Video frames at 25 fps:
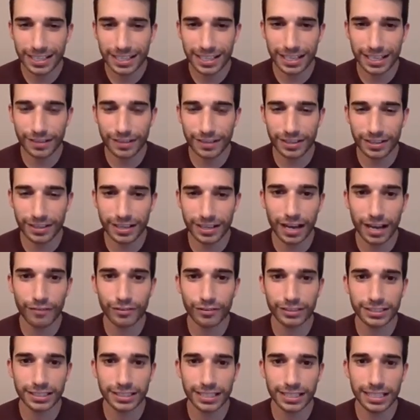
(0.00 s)
even
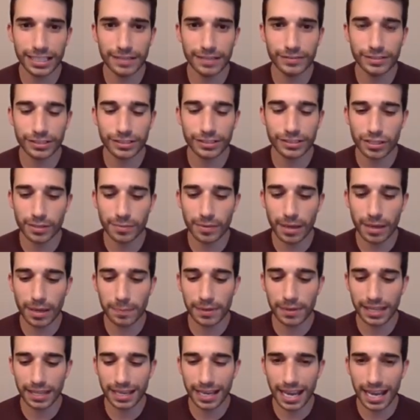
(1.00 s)
novel teams, because you might
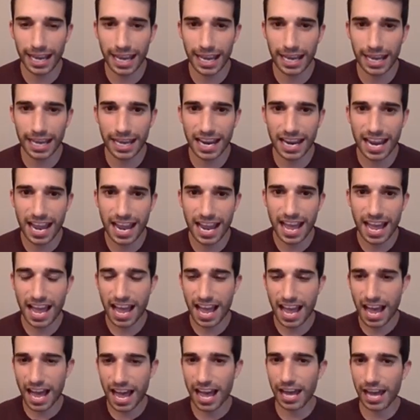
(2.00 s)
be like, hey,
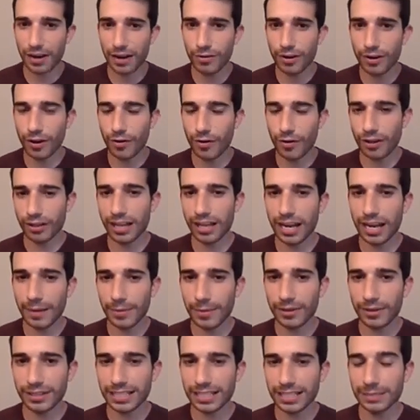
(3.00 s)
I don't know a lot
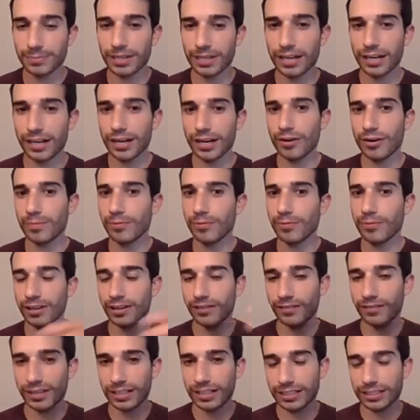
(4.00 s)
about this, but I know a
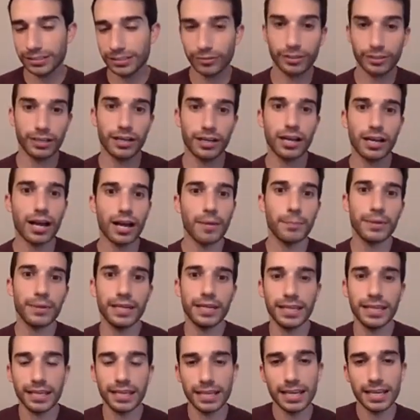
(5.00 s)
previous or a
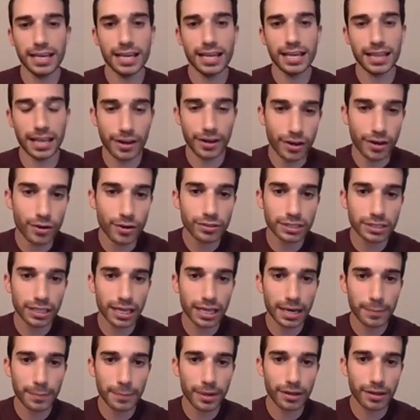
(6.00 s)
company that knows a
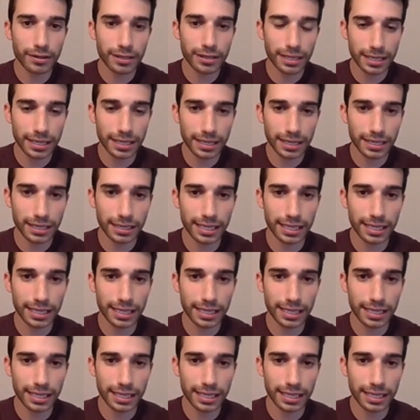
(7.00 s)
lot about it.